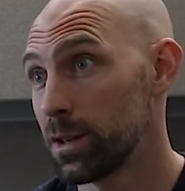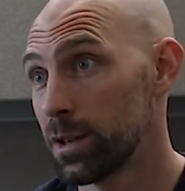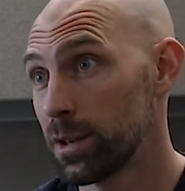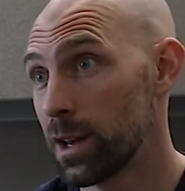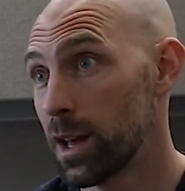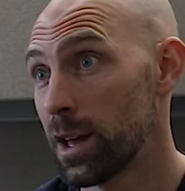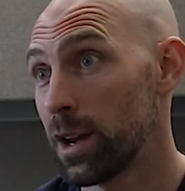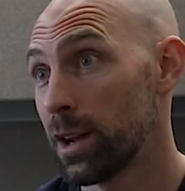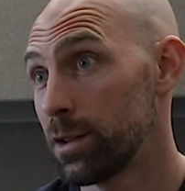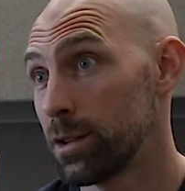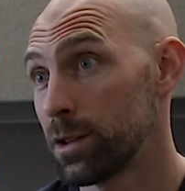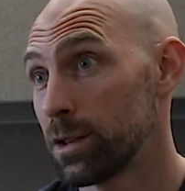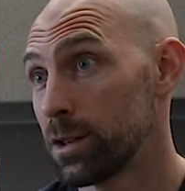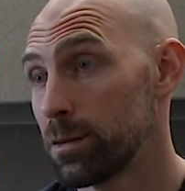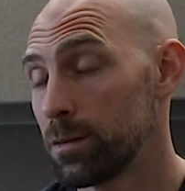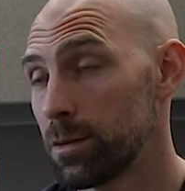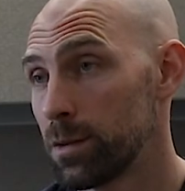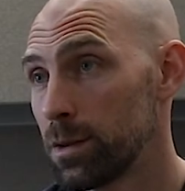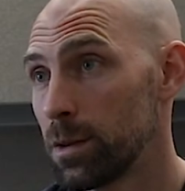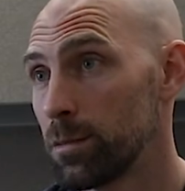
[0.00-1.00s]
It's kind of
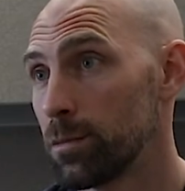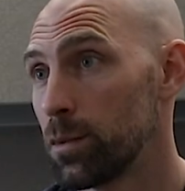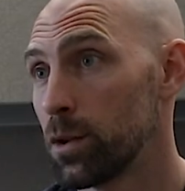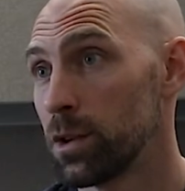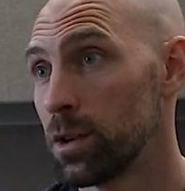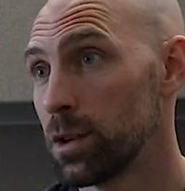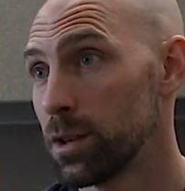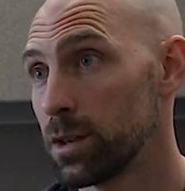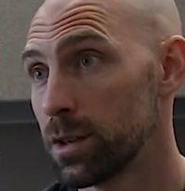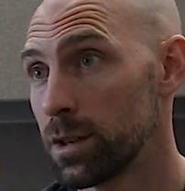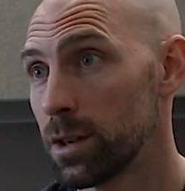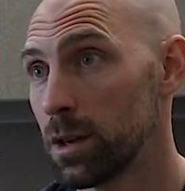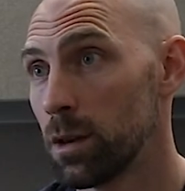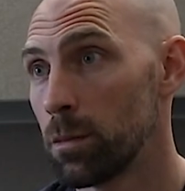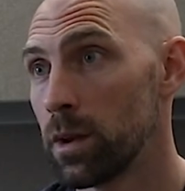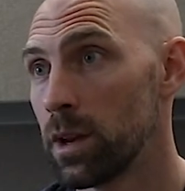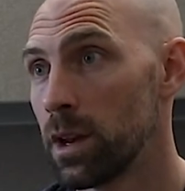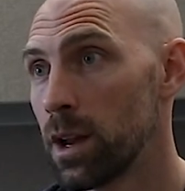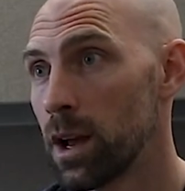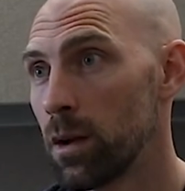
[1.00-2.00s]
just to put you to
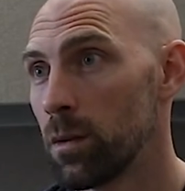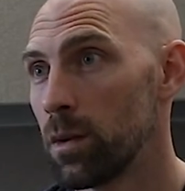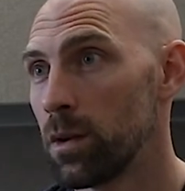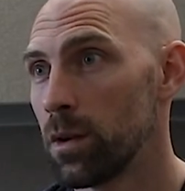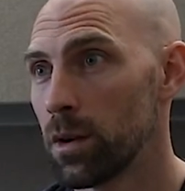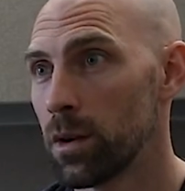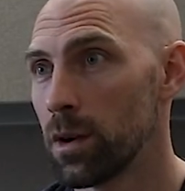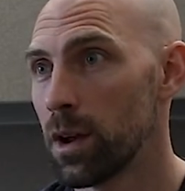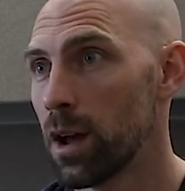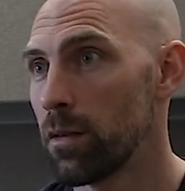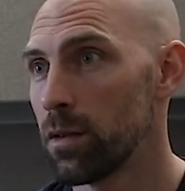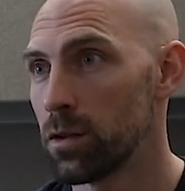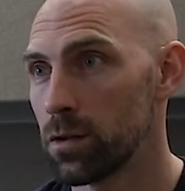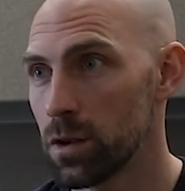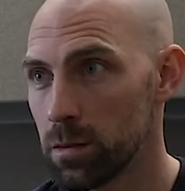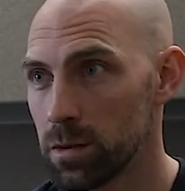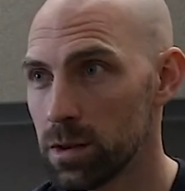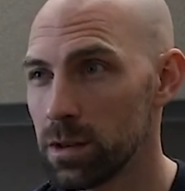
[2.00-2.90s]
sleep at night when you're having trouble